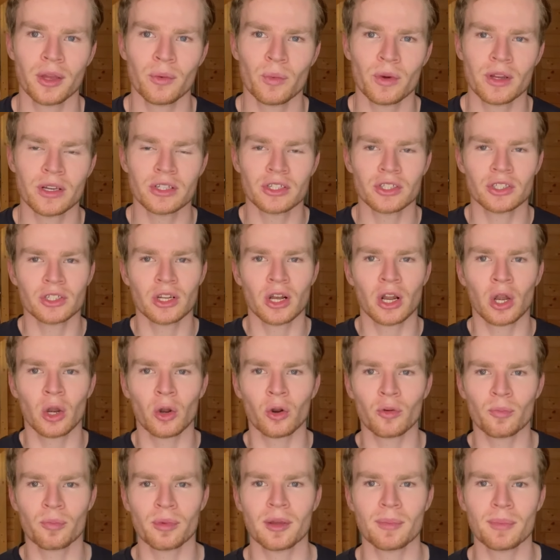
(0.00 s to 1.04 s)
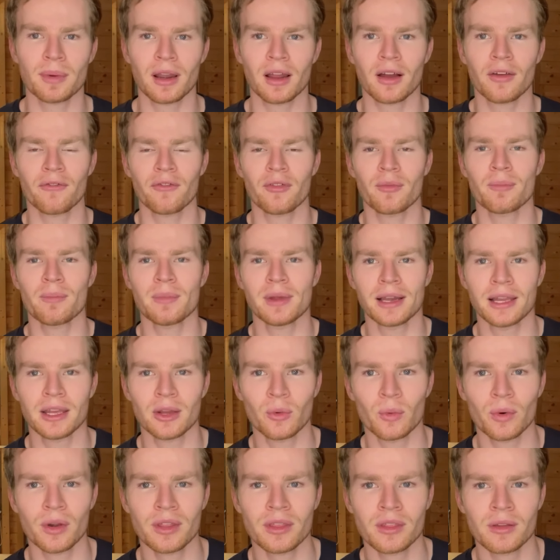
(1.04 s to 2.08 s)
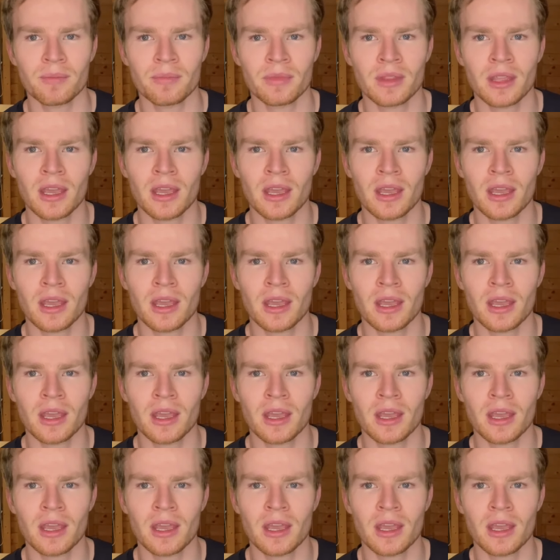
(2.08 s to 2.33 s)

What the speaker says: which a lot of people are familiar with.